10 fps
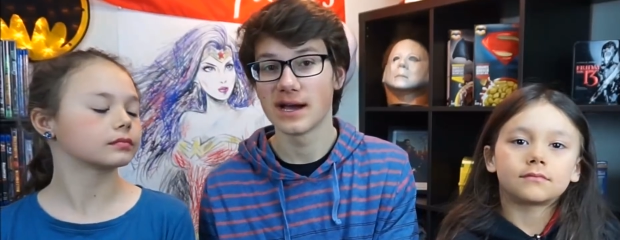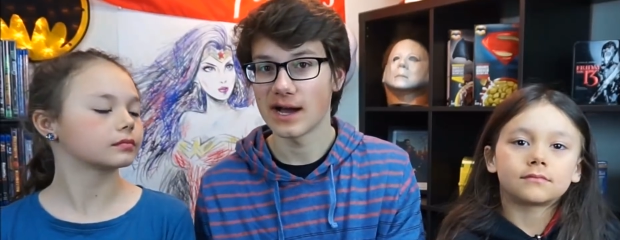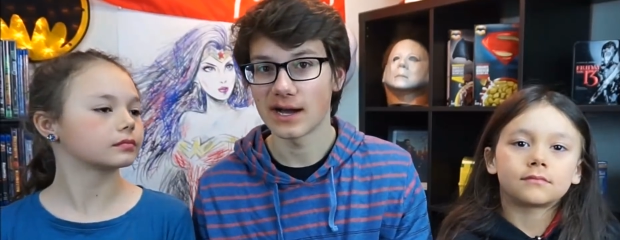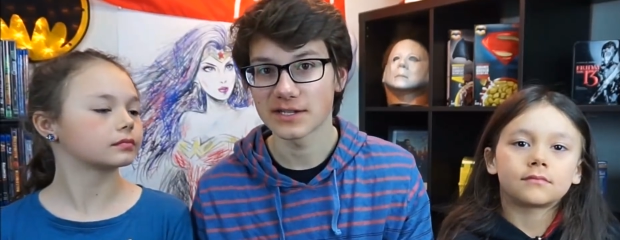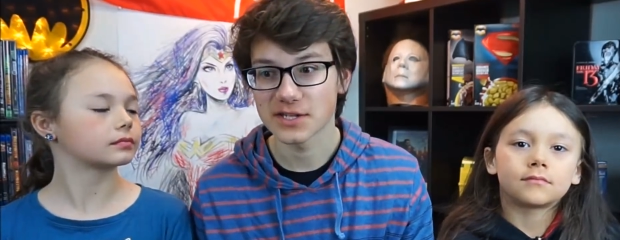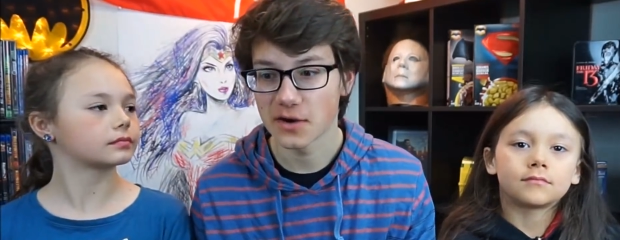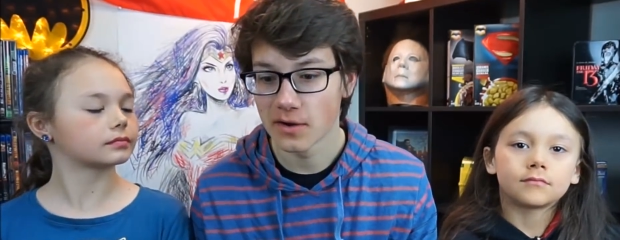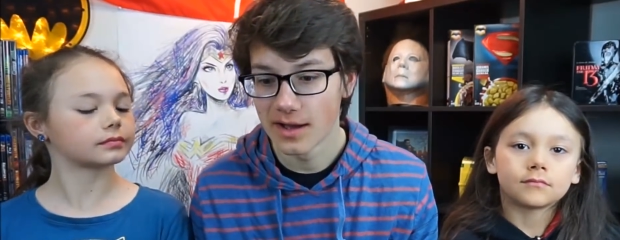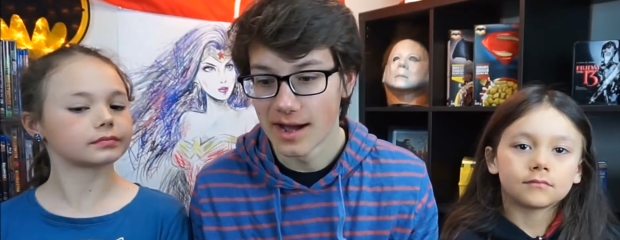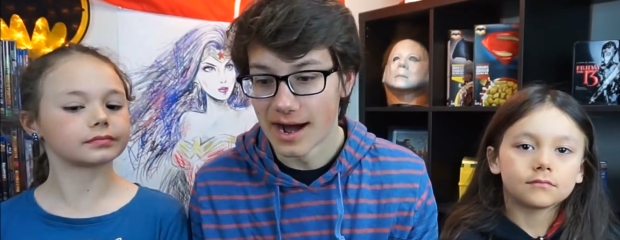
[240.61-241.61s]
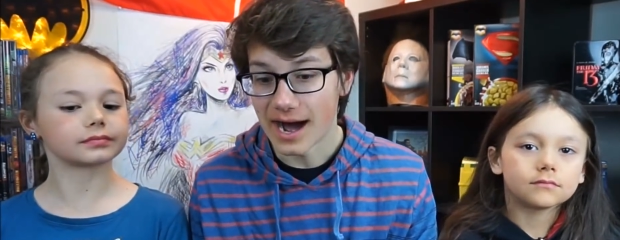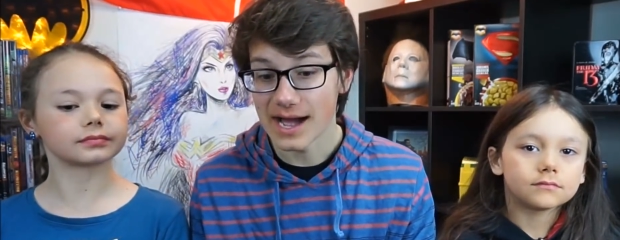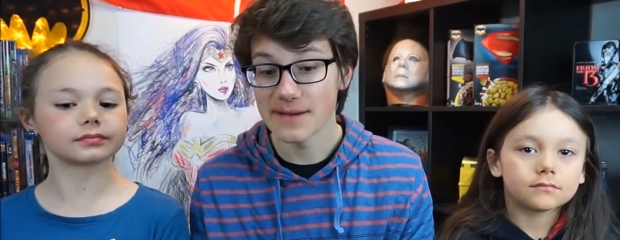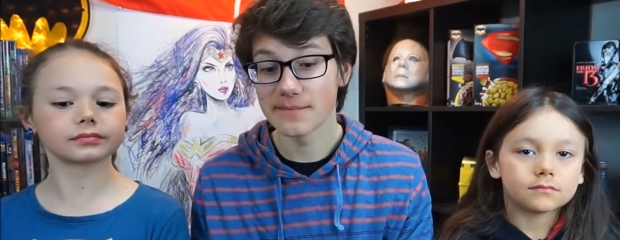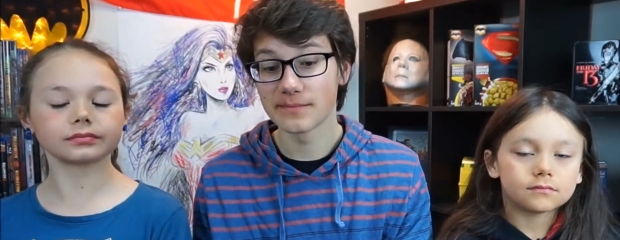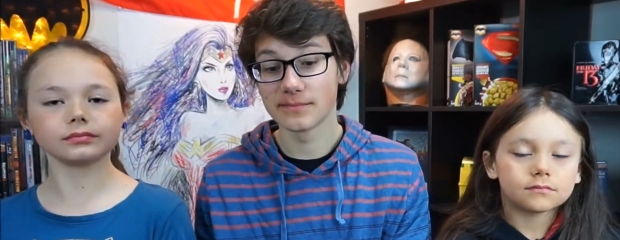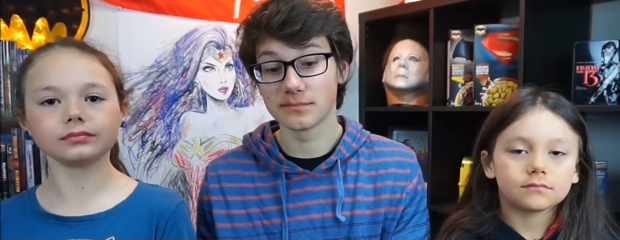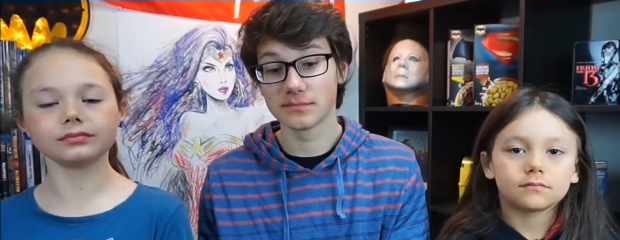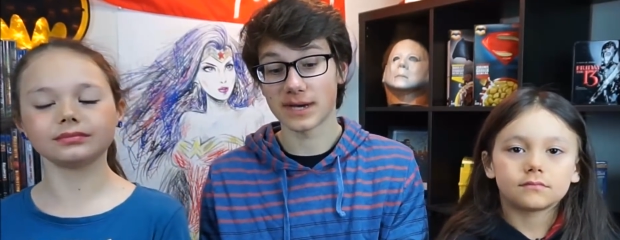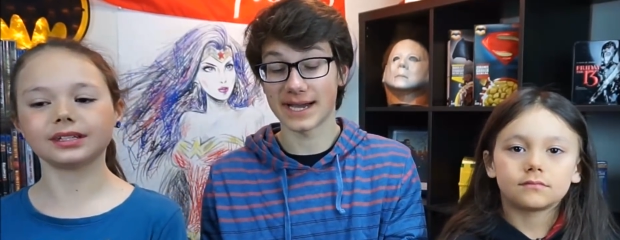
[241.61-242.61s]
Speaker 1: Uh, so I'm
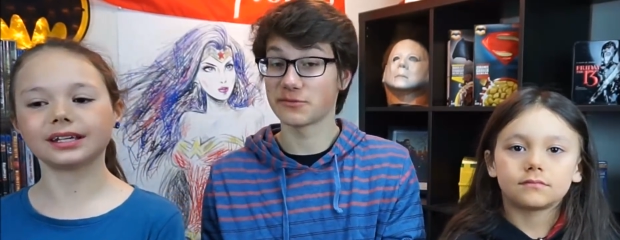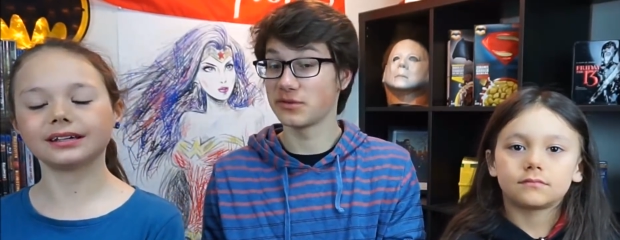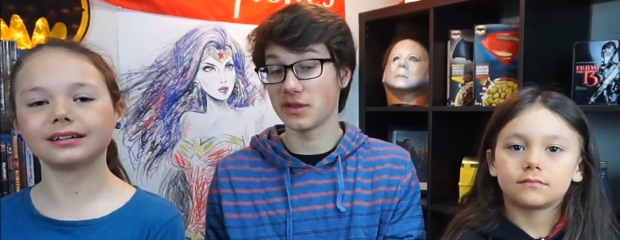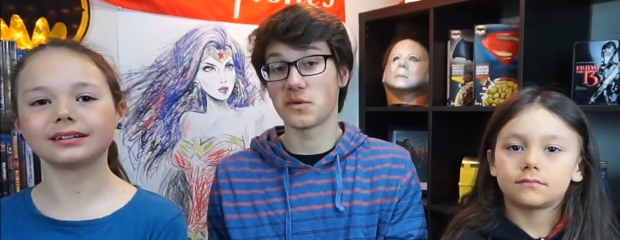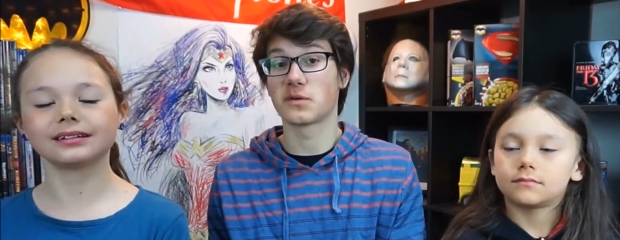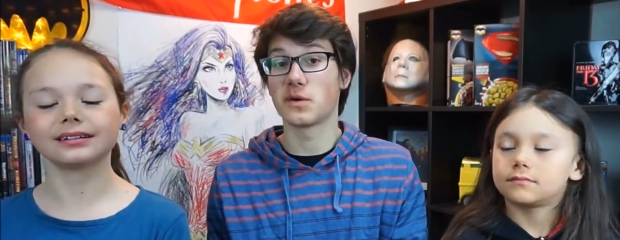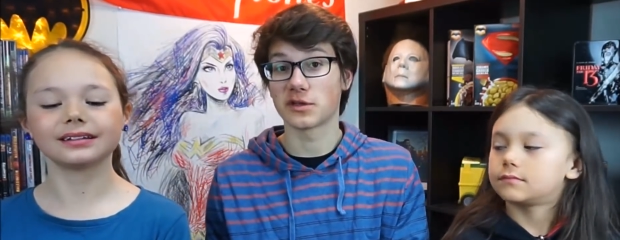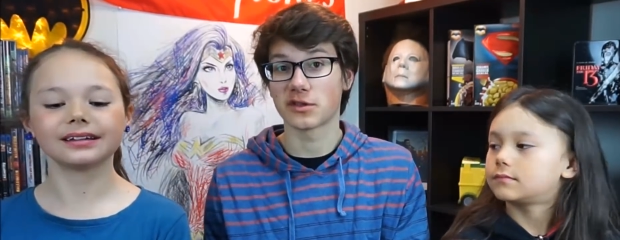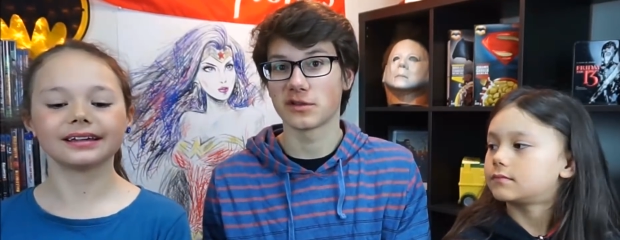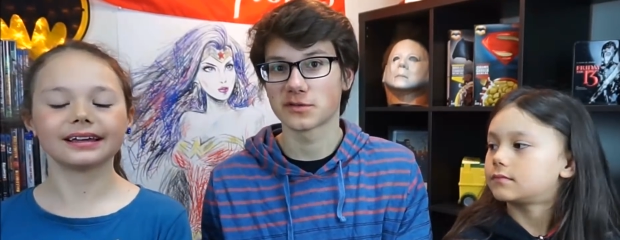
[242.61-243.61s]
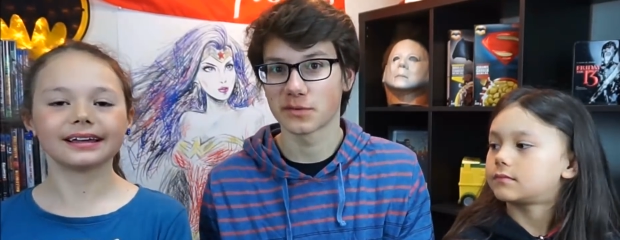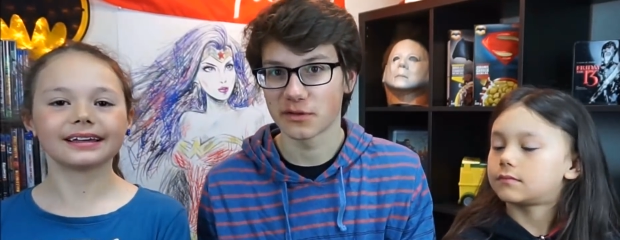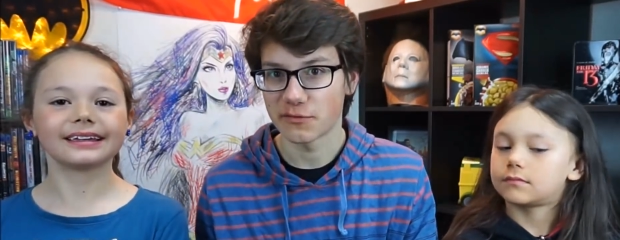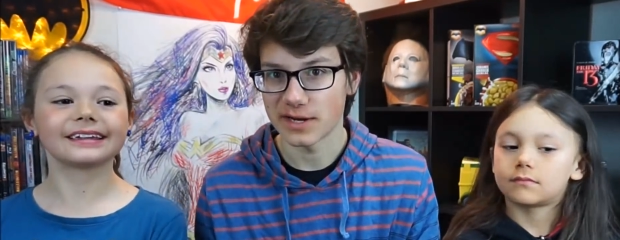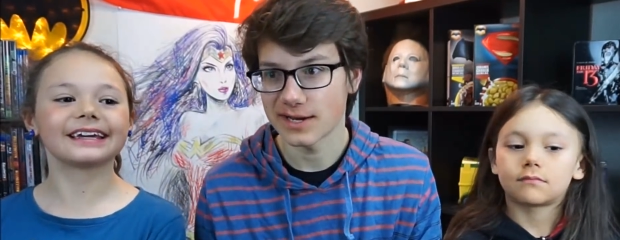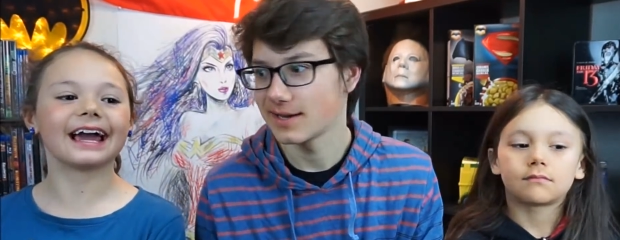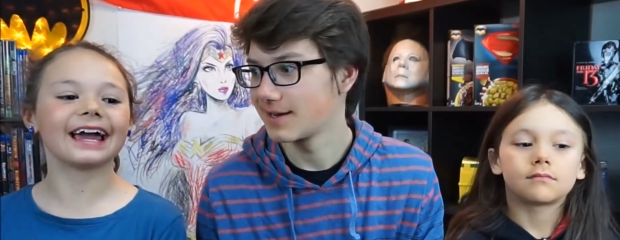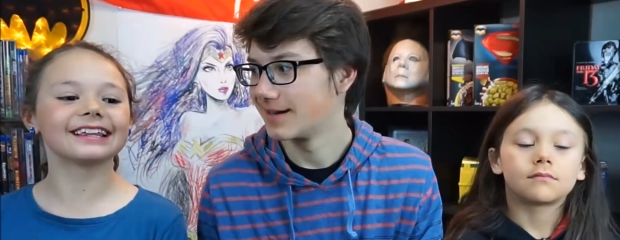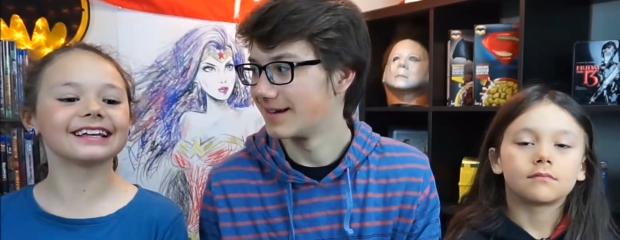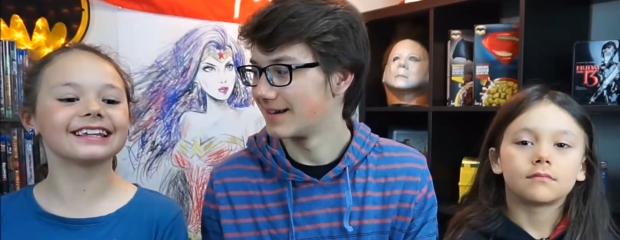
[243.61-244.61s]
I really want to watch it. It looks really funny. Yeah,
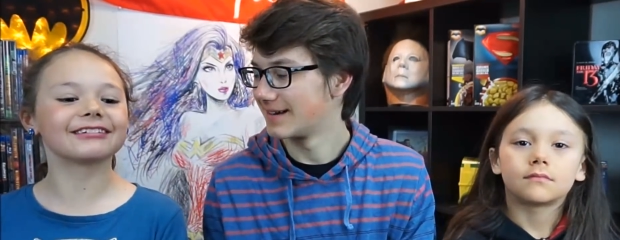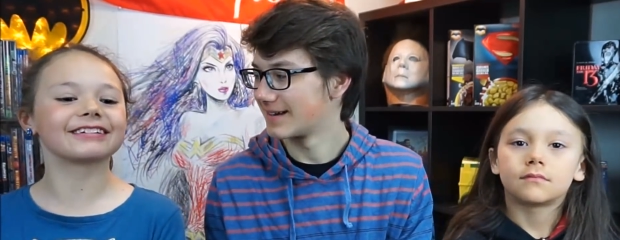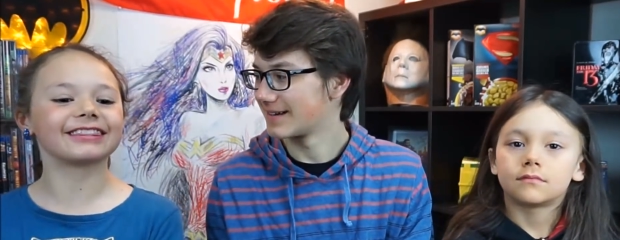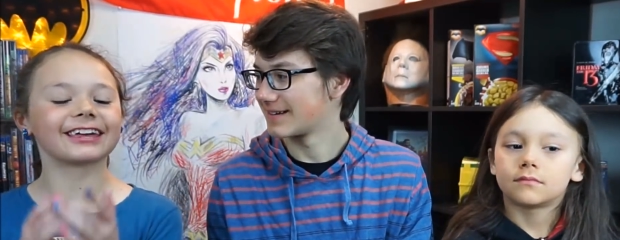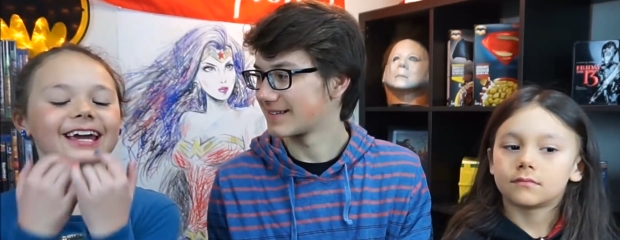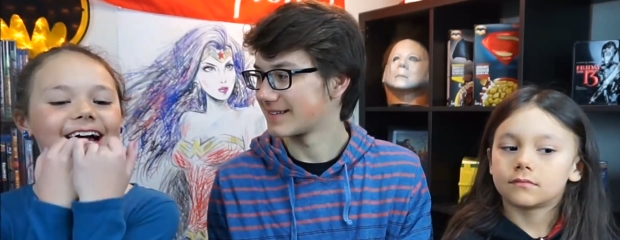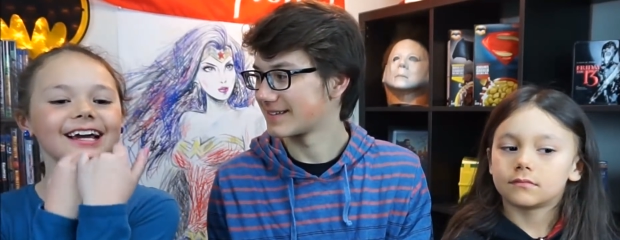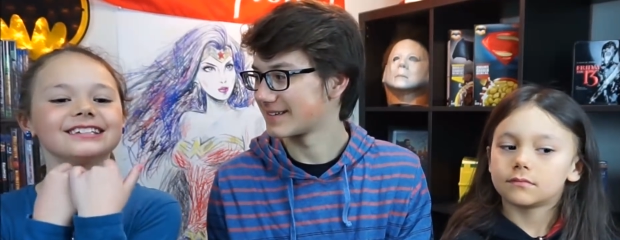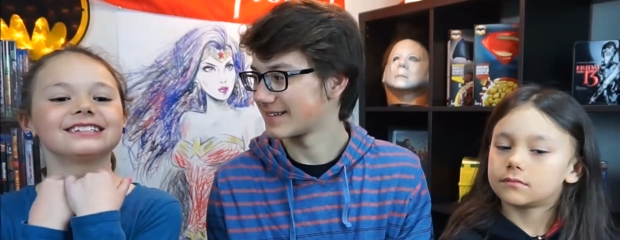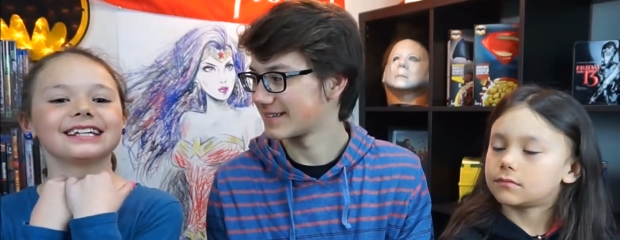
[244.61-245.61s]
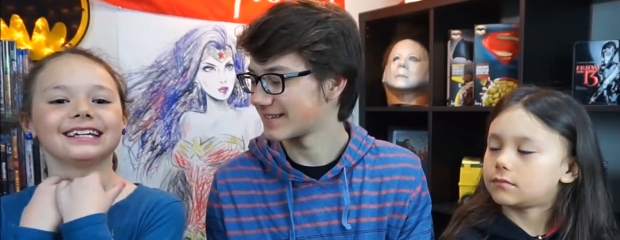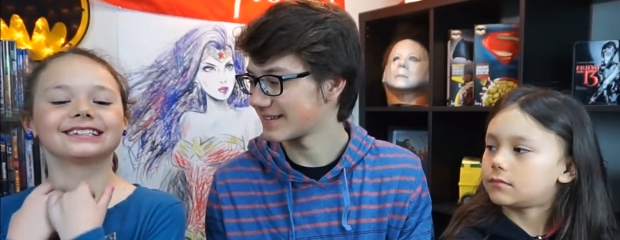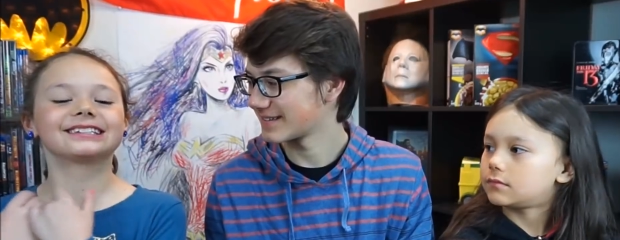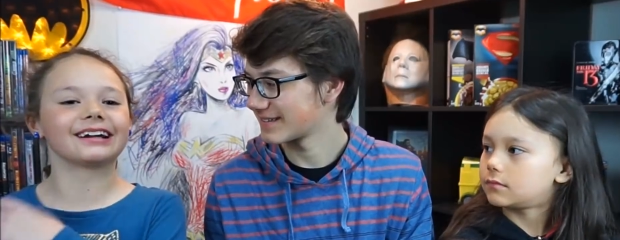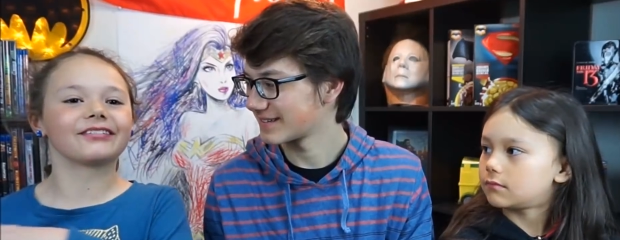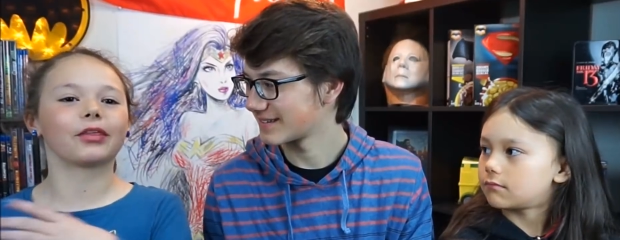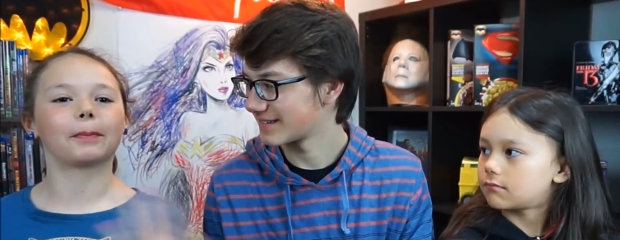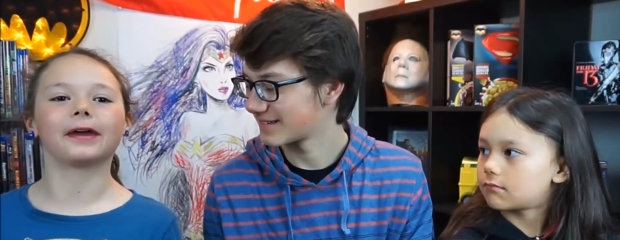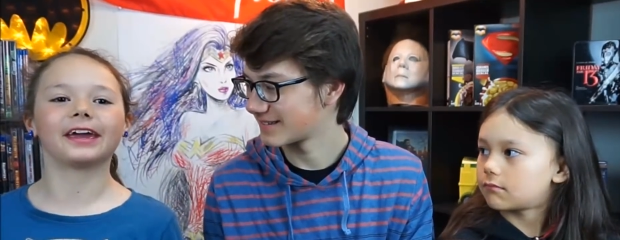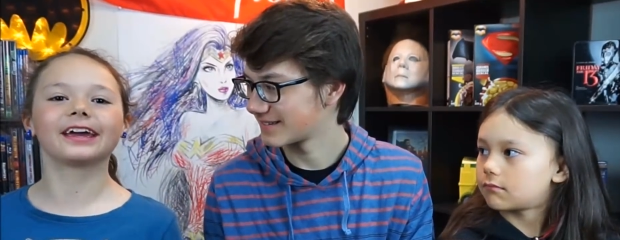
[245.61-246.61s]
Speaker 2: and then the, the guy's inside of the
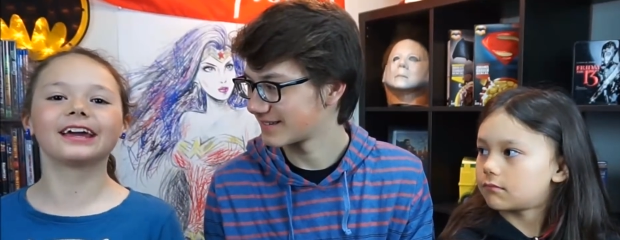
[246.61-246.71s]
pig,